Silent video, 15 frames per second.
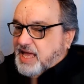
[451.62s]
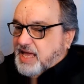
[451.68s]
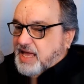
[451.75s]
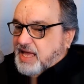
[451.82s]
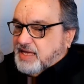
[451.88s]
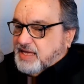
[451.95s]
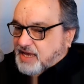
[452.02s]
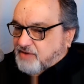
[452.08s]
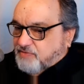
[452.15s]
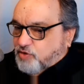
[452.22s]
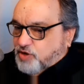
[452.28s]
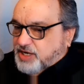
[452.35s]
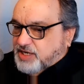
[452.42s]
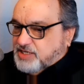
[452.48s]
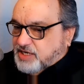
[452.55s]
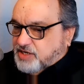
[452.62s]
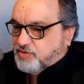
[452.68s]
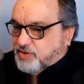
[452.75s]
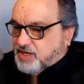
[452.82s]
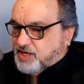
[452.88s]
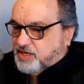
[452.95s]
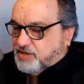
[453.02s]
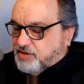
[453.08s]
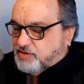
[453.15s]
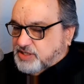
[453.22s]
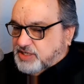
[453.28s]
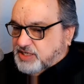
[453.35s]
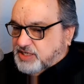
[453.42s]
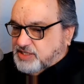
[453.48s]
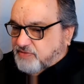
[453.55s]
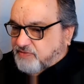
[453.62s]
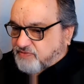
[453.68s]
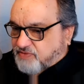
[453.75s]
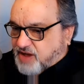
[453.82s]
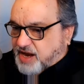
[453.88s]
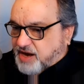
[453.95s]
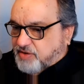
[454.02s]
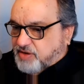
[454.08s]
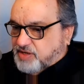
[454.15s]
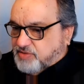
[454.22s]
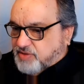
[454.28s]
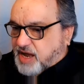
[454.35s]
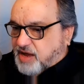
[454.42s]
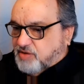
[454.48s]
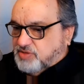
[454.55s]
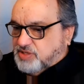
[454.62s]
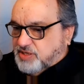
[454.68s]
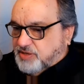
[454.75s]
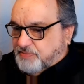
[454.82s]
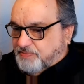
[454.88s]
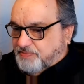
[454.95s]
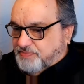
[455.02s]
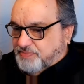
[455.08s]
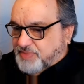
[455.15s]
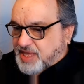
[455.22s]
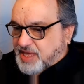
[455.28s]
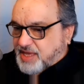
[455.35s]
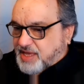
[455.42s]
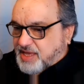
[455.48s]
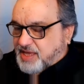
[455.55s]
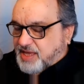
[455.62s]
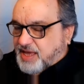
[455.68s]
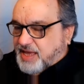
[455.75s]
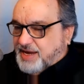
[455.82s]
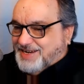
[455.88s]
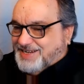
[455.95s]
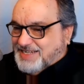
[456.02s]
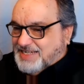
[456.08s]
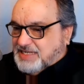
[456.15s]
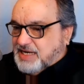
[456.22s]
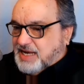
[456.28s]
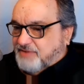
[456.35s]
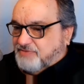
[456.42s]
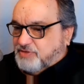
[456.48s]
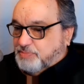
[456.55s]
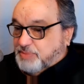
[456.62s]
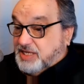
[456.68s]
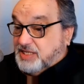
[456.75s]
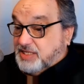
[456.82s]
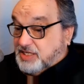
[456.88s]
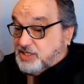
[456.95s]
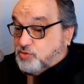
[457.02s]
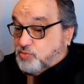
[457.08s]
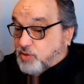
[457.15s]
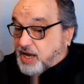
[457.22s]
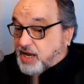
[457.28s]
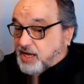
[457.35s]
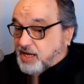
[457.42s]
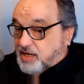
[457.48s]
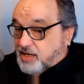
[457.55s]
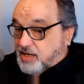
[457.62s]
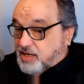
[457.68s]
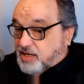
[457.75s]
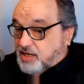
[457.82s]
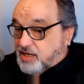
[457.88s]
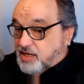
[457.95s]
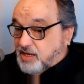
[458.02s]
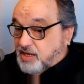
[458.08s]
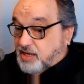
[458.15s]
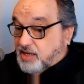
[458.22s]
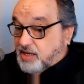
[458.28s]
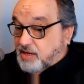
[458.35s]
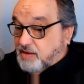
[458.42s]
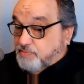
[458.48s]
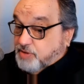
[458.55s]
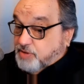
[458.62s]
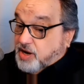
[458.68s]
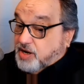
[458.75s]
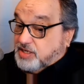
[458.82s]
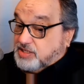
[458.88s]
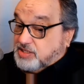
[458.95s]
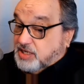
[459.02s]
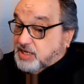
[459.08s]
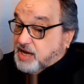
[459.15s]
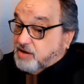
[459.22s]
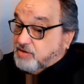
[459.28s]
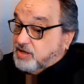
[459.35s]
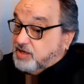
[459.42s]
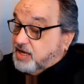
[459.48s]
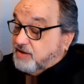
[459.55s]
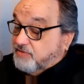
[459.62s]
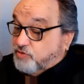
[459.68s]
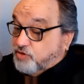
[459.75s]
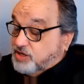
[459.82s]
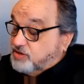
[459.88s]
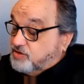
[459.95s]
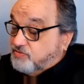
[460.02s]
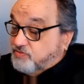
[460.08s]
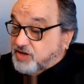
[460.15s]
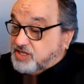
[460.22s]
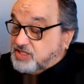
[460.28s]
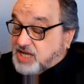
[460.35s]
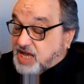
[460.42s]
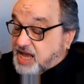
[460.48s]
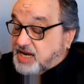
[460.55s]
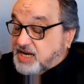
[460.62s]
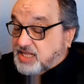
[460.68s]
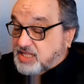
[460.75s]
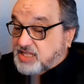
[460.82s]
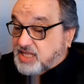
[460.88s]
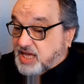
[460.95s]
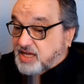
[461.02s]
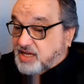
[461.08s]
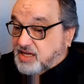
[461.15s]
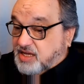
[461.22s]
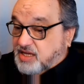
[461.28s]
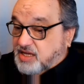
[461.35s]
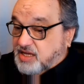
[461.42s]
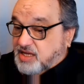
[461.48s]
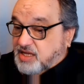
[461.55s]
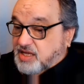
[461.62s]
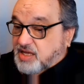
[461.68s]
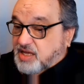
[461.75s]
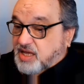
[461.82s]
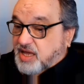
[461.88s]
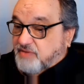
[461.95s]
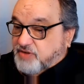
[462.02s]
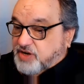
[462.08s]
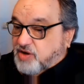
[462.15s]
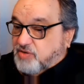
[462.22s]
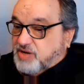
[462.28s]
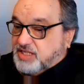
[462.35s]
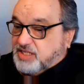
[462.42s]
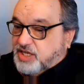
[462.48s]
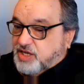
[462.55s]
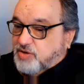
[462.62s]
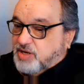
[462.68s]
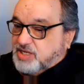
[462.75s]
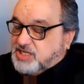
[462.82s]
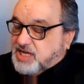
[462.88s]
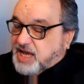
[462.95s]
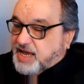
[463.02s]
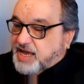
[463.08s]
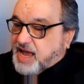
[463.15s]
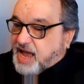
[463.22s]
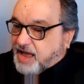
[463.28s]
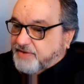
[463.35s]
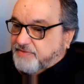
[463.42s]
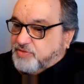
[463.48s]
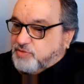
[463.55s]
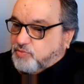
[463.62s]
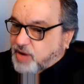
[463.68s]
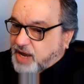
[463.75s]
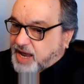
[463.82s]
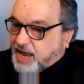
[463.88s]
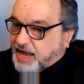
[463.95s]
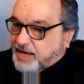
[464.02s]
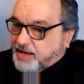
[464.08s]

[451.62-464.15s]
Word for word: California is entering another season of fire and drought. And it didn't have to be this way. But honestly, how can Californians fix anything if we don't get the USA out of the way?